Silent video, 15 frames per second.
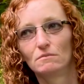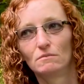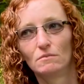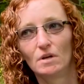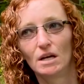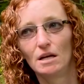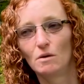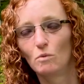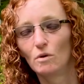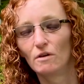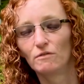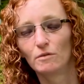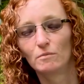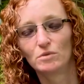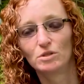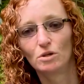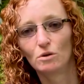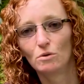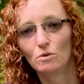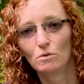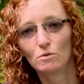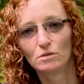anywhere from
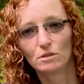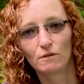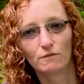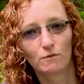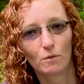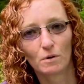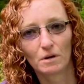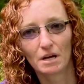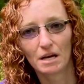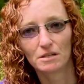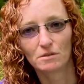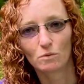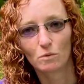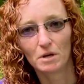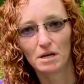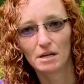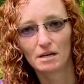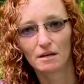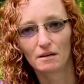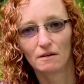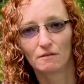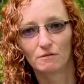2 to 4 days a week
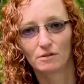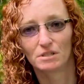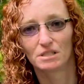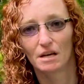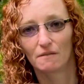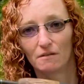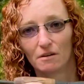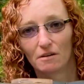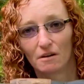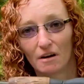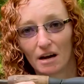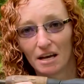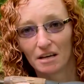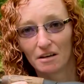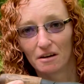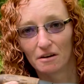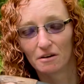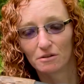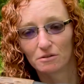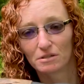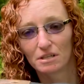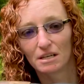for 7 or 8 years.